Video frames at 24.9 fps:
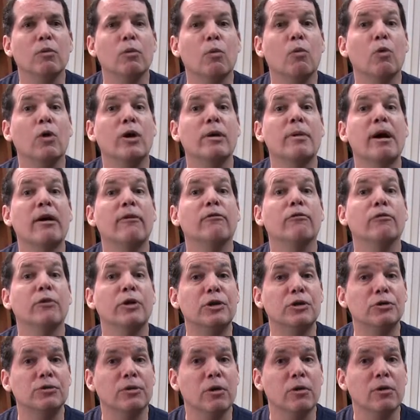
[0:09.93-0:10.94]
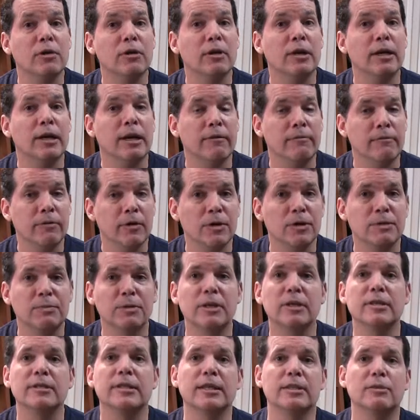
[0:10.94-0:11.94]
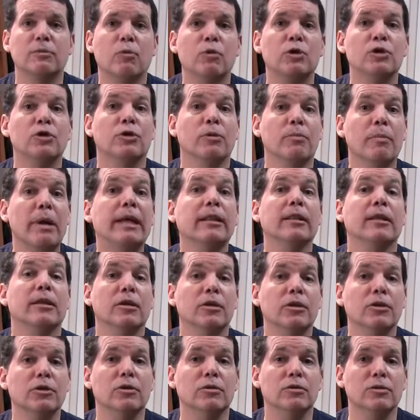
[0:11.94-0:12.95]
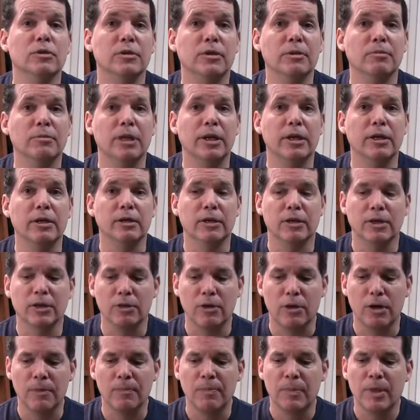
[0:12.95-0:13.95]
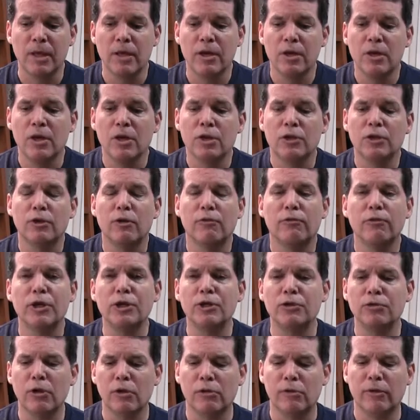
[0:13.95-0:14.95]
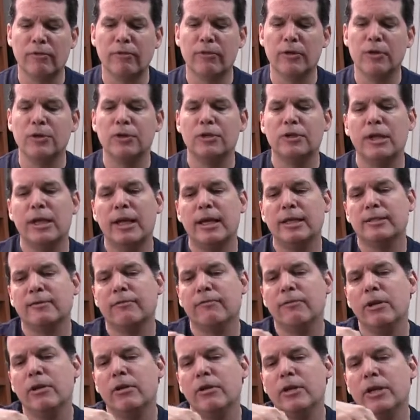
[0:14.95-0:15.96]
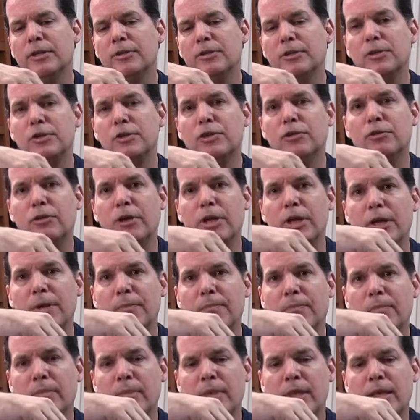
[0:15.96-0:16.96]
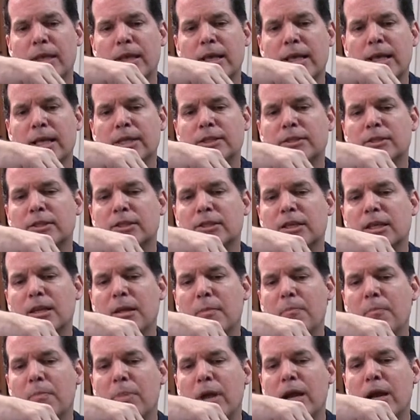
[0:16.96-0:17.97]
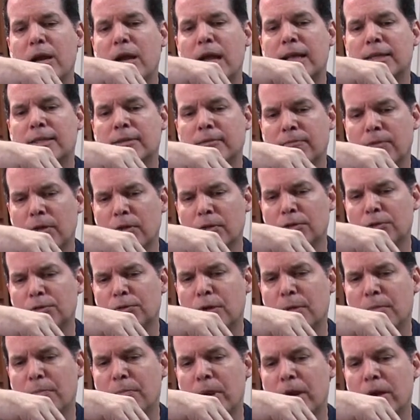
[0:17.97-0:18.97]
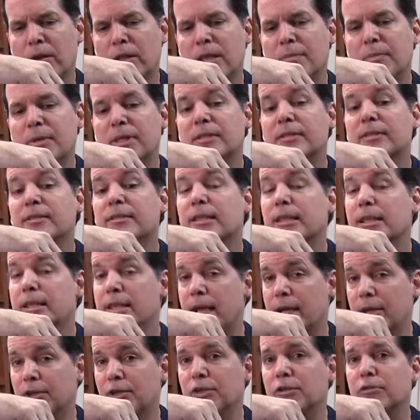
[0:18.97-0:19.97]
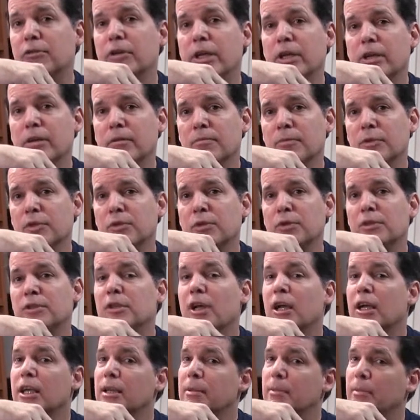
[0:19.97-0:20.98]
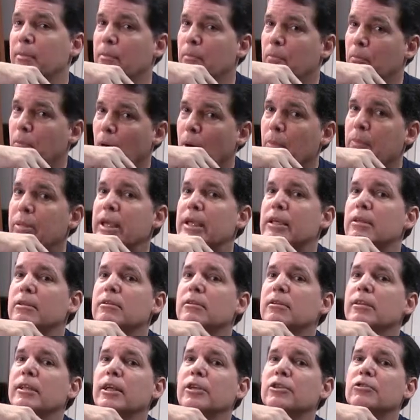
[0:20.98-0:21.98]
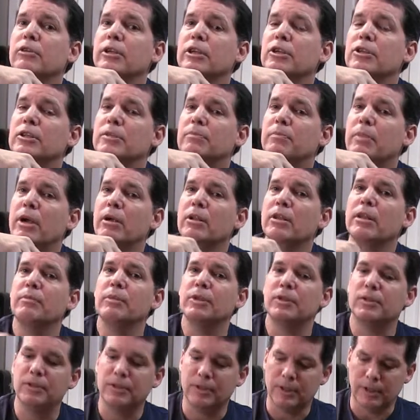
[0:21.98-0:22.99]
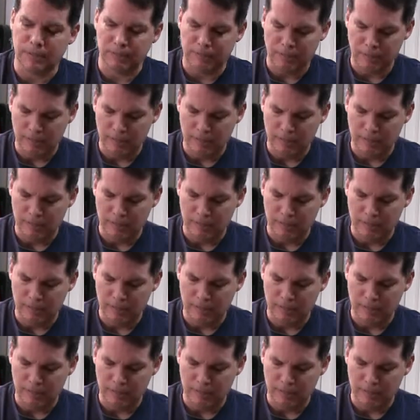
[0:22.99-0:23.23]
worry about free stroke at first because that's what you're mainly going to use in playing guitar. So free stroke refers to as the finger hits a string, it's just going to as it follows through, it barely misses the next string. So it's not going to bump into the next string, it just barely misses it.